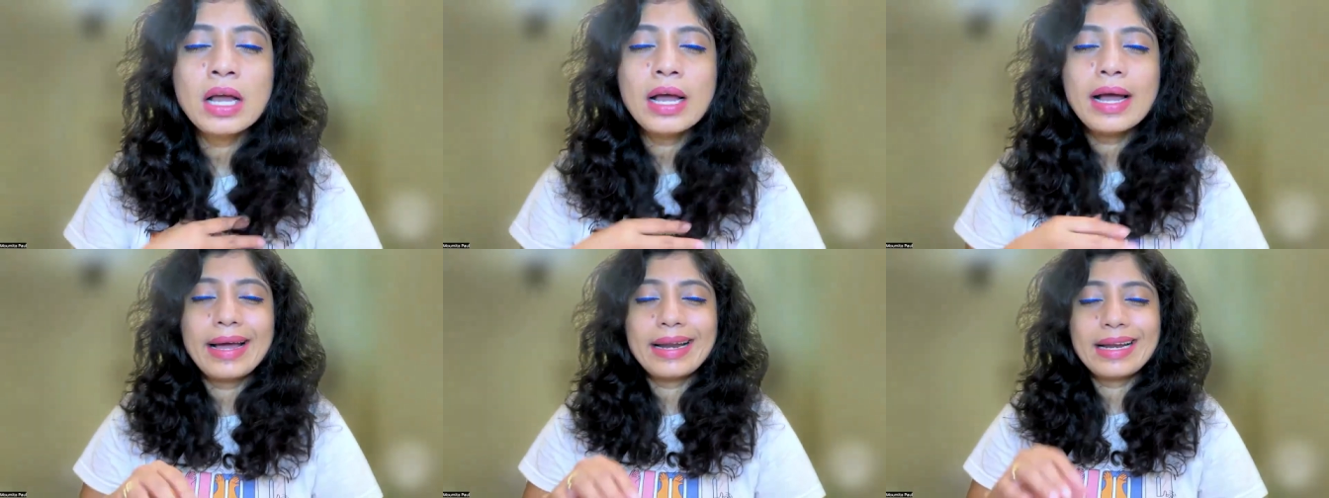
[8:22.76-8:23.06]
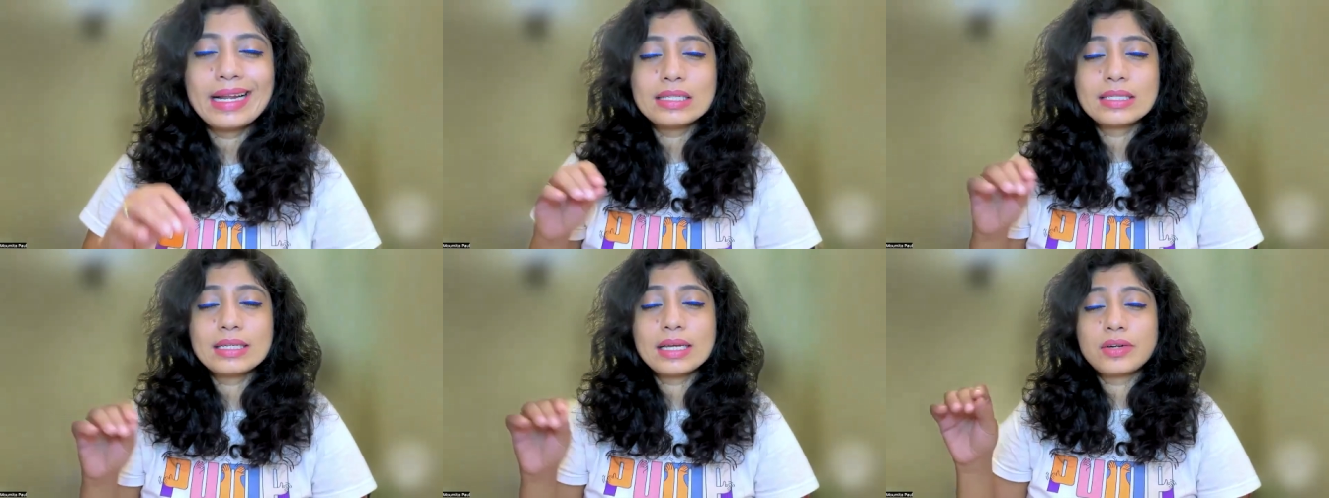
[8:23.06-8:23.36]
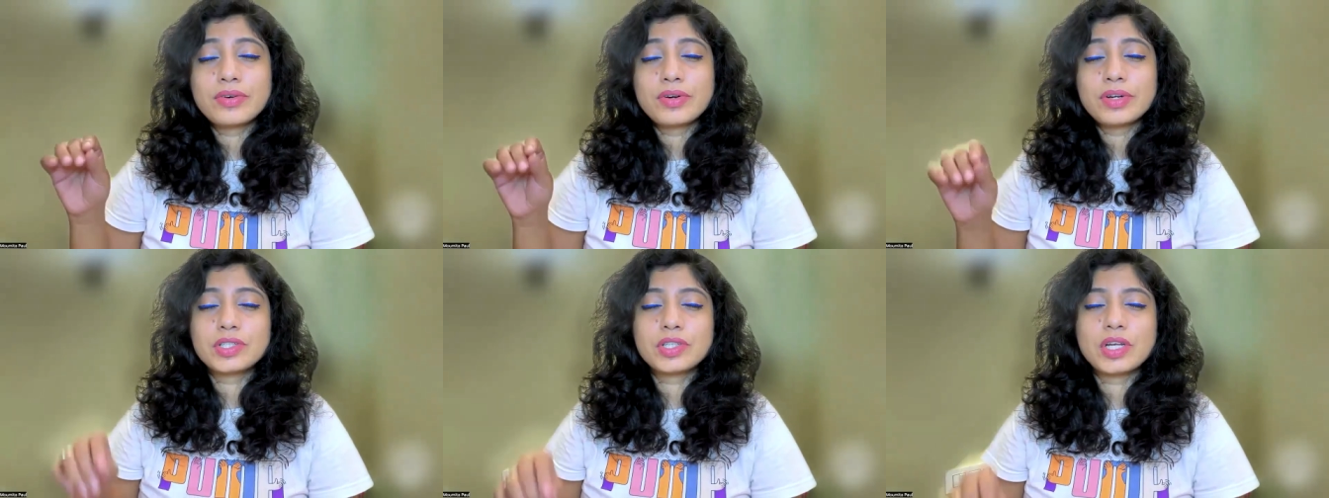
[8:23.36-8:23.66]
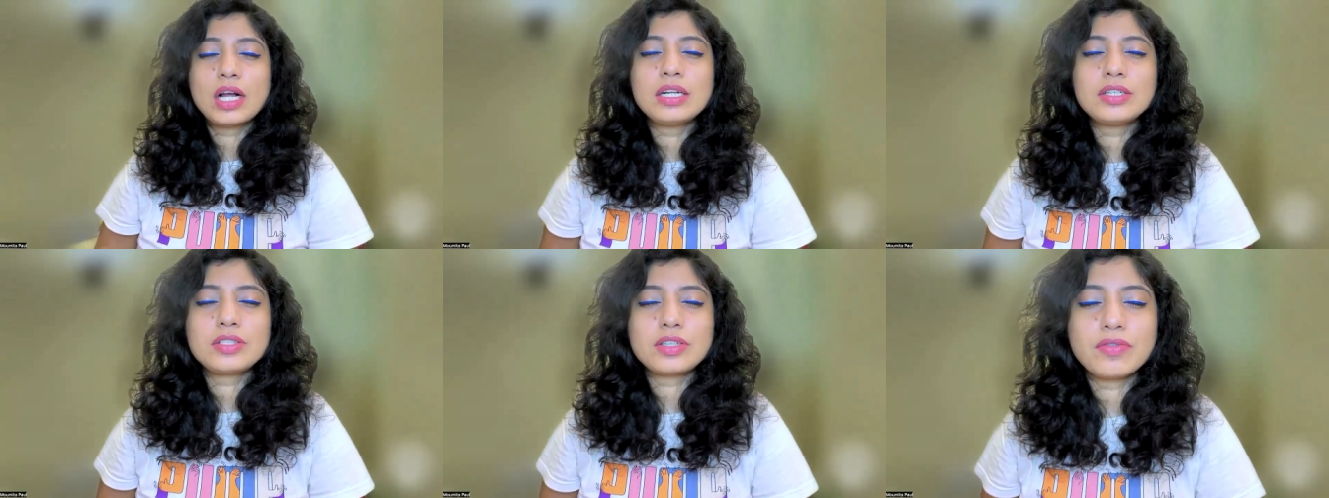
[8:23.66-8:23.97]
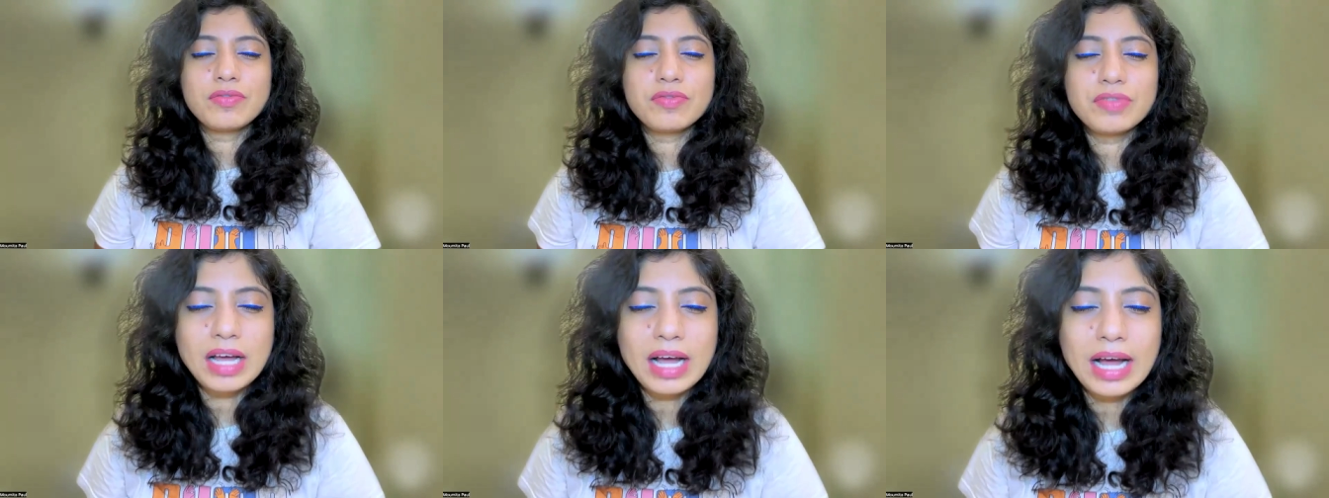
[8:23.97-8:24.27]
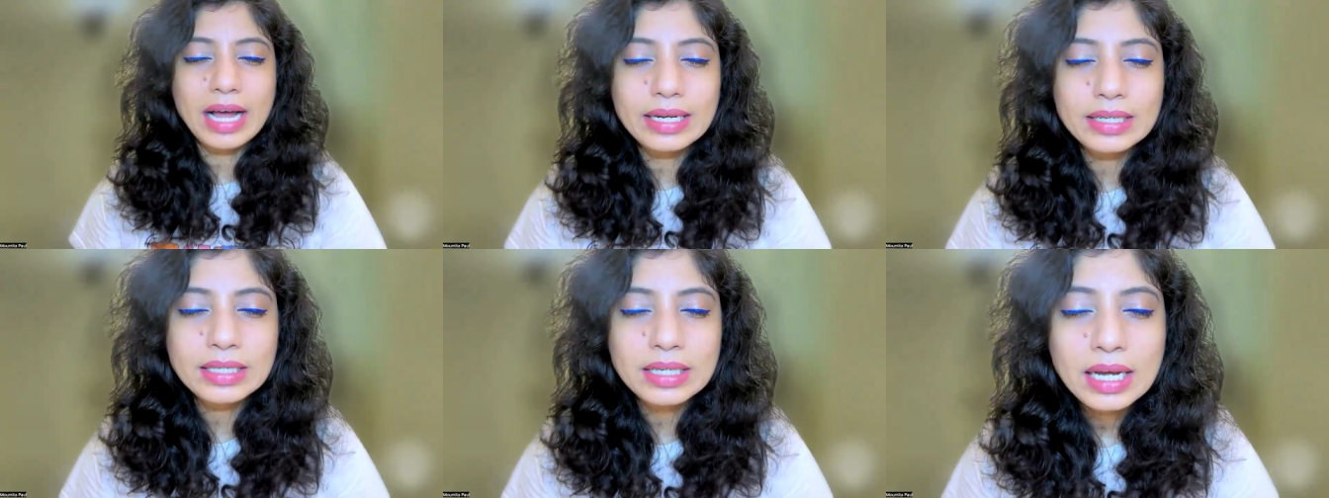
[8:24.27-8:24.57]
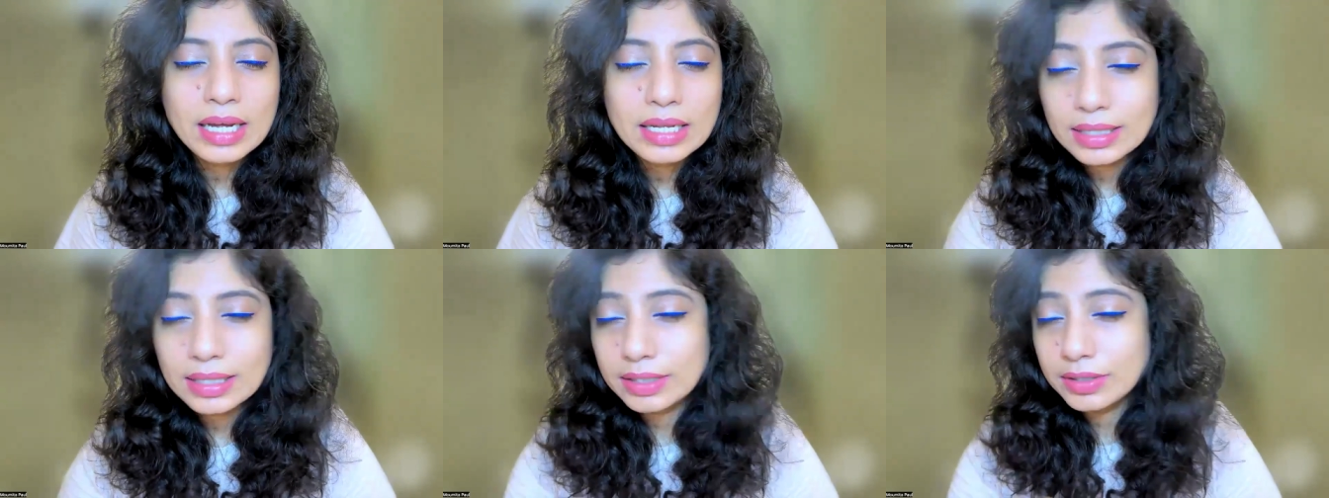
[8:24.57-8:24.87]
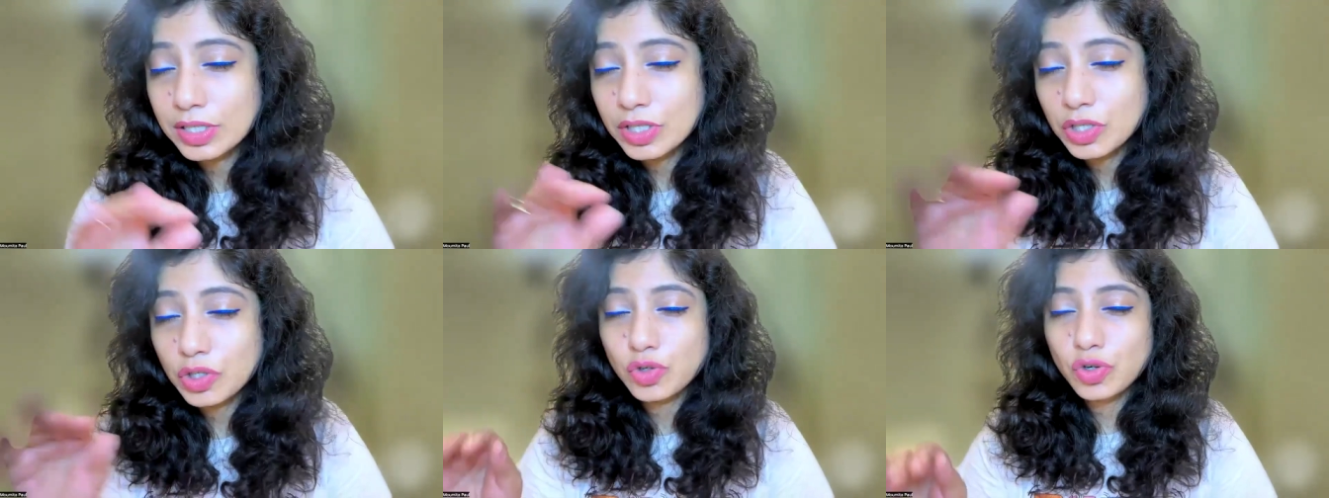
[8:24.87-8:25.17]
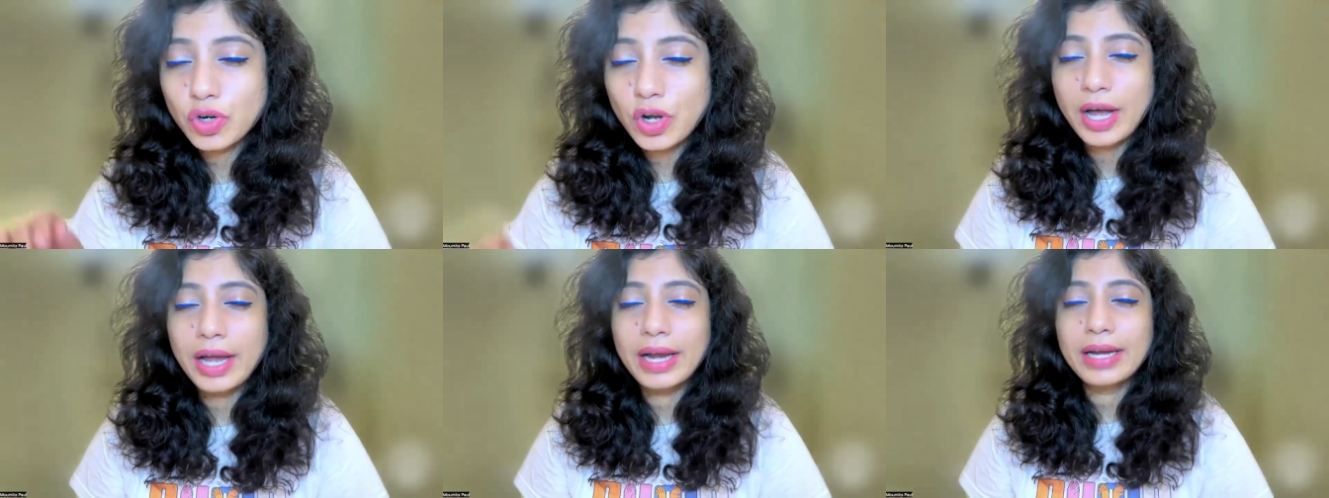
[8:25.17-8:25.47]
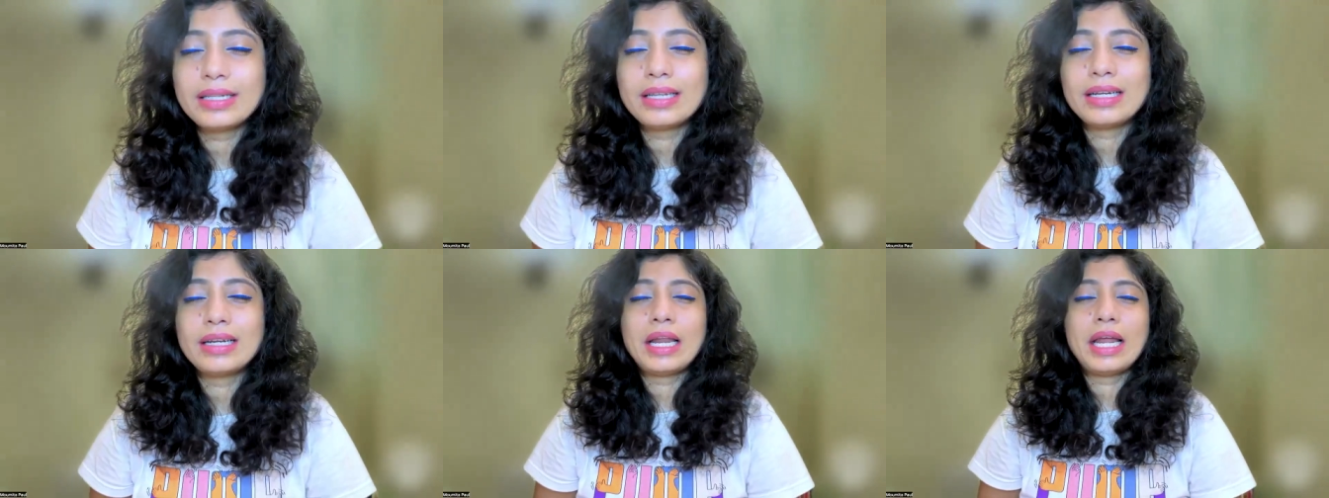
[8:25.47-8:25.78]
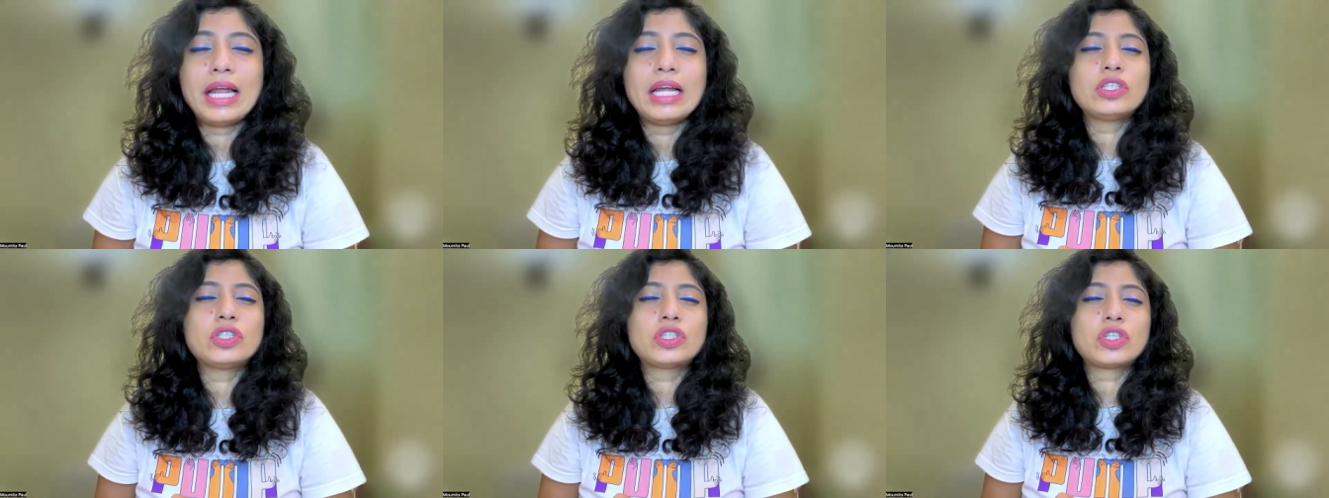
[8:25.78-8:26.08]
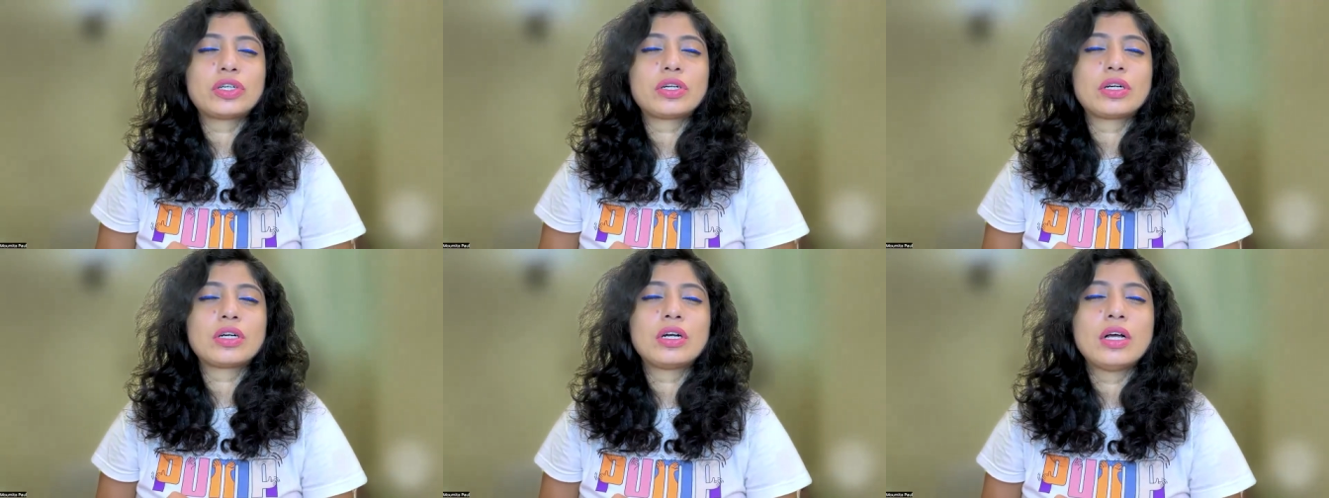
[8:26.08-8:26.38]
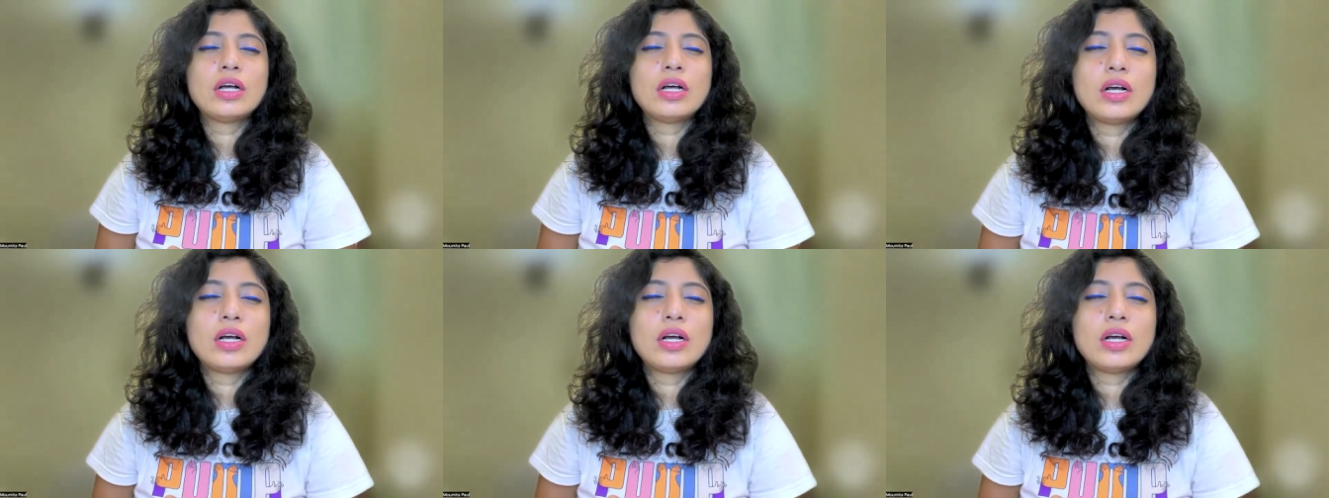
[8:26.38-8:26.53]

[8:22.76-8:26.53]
And as a result of that, they destroyed the nature